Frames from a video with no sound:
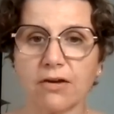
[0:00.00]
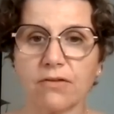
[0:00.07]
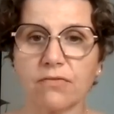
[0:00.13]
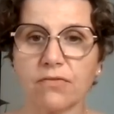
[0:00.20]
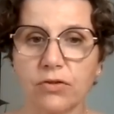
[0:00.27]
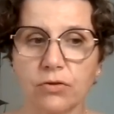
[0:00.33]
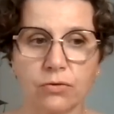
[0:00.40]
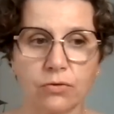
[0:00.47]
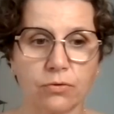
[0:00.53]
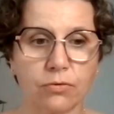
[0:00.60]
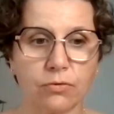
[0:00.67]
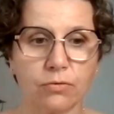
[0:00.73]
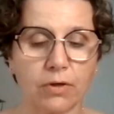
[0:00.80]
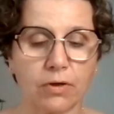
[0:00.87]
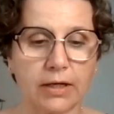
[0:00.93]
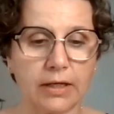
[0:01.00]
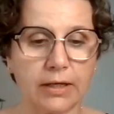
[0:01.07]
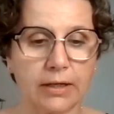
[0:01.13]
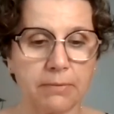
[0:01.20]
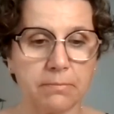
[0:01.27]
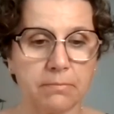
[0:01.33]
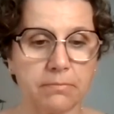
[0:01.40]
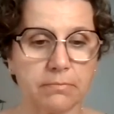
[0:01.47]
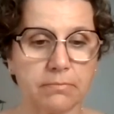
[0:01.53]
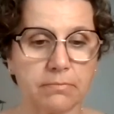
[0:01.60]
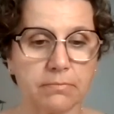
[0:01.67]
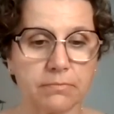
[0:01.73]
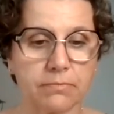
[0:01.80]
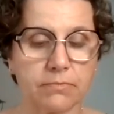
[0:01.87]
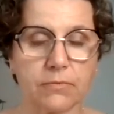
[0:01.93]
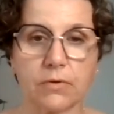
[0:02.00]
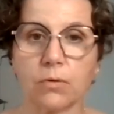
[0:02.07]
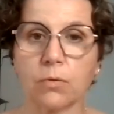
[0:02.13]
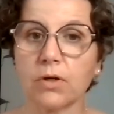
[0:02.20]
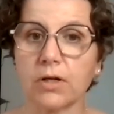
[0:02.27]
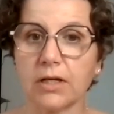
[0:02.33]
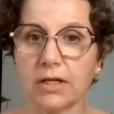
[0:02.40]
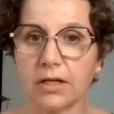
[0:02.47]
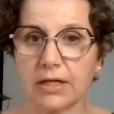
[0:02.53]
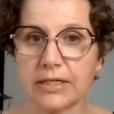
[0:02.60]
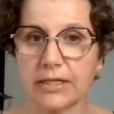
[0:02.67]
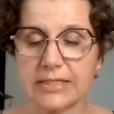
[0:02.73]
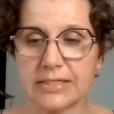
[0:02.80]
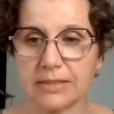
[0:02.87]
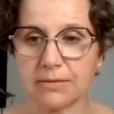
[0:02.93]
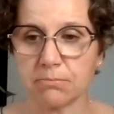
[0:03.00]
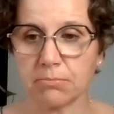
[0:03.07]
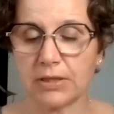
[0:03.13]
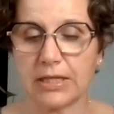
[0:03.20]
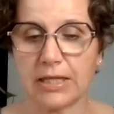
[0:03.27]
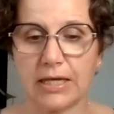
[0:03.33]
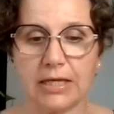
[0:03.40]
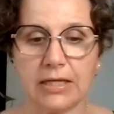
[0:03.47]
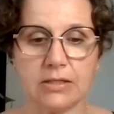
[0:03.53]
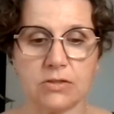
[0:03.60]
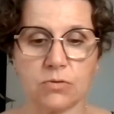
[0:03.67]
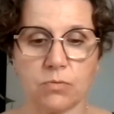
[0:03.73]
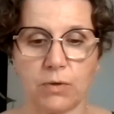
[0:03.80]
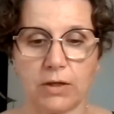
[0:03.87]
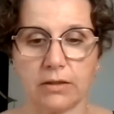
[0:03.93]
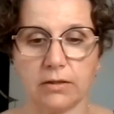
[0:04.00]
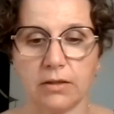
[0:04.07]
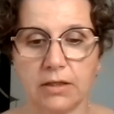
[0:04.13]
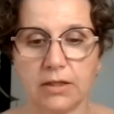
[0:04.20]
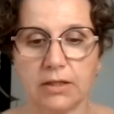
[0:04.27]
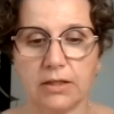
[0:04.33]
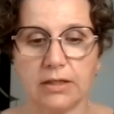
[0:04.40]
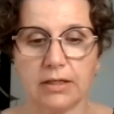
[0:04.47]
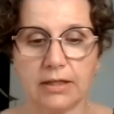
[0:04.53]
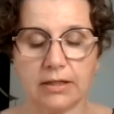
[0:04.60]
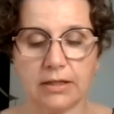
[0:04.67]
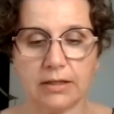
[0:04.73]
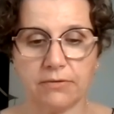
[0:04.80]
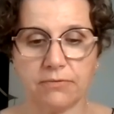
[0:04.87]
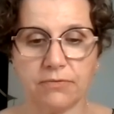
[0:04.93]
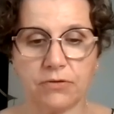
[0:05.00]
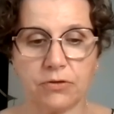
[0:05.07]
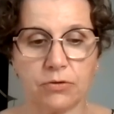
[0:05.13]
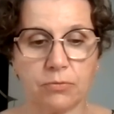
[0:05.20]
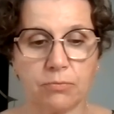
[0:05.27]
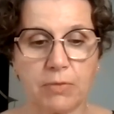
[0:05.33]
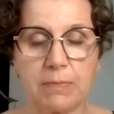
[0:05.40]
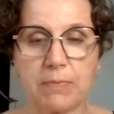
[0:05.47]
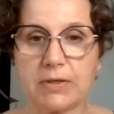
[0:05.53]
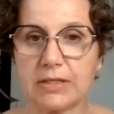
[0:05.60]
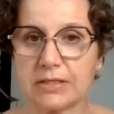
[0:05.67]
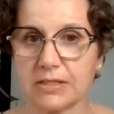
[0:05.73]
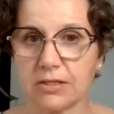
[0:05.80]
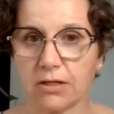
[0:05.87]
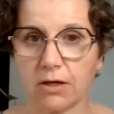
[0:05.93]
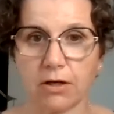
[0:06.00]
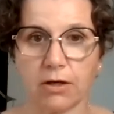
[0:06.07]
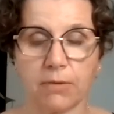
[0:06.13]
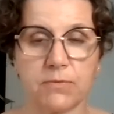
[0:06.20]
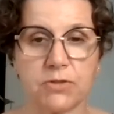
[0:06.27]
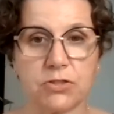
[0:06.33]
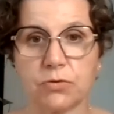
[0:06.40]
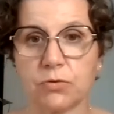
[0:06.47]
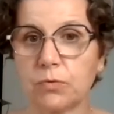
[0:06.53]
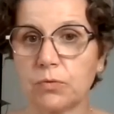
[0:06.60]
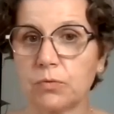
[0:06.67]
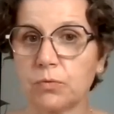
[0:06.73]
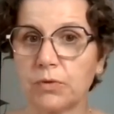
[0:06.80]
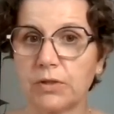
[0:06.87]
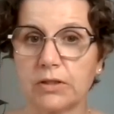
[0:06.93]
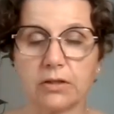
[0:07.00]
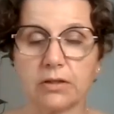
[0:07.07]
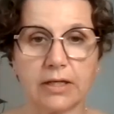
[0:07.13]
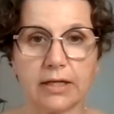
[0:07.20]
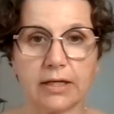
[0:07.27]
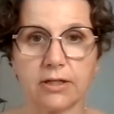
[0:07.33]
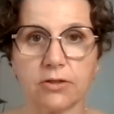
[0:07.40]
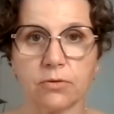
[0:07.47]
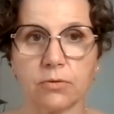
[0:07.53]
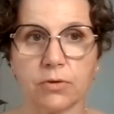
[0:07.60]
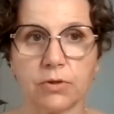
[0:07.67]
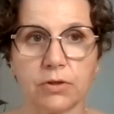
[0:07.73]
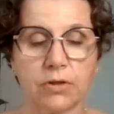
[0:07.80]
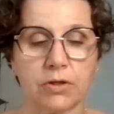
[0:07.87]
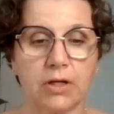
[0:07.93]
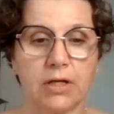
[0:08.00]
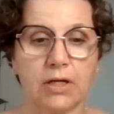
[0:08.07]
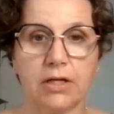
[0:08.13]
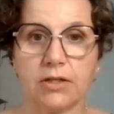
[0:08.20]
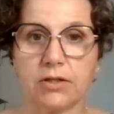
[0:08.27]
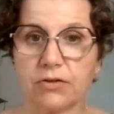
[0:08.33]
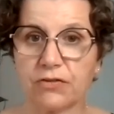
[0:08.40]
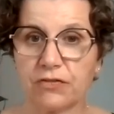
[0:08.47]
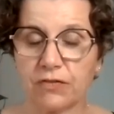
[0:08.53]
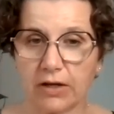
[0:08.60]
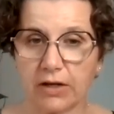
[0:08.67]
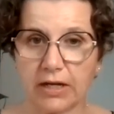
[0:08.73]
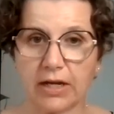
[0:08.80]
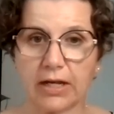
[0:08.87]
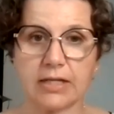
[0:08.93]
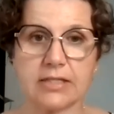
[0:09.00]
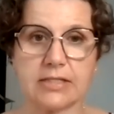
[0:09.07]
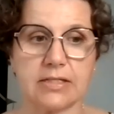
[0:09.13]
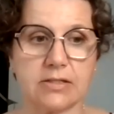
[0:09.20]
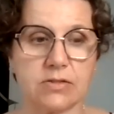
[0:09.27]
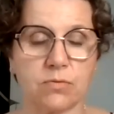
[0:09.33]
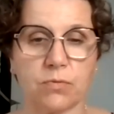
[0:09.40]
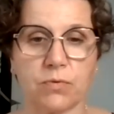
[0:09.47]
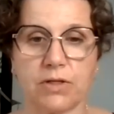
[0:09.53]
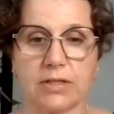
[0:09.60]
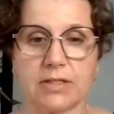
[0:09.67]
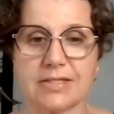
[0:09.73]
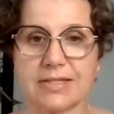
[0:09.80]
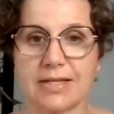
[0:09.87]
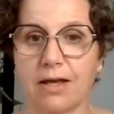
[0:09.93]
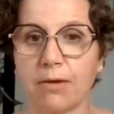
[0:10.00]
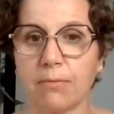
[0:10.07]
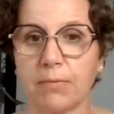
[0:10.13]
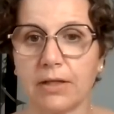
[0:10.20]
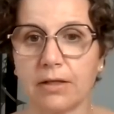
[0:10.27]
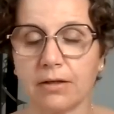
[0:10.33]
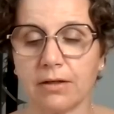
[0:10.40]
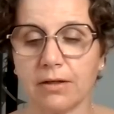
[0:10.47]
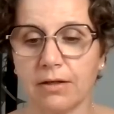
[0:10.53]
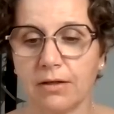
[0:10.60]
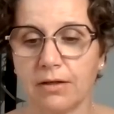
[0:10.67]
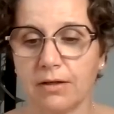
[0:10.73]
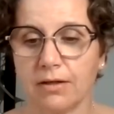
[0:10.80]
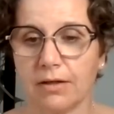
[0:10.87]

Have you organized and planned well? Have you, maybe it's time to relook at your finances, re-examine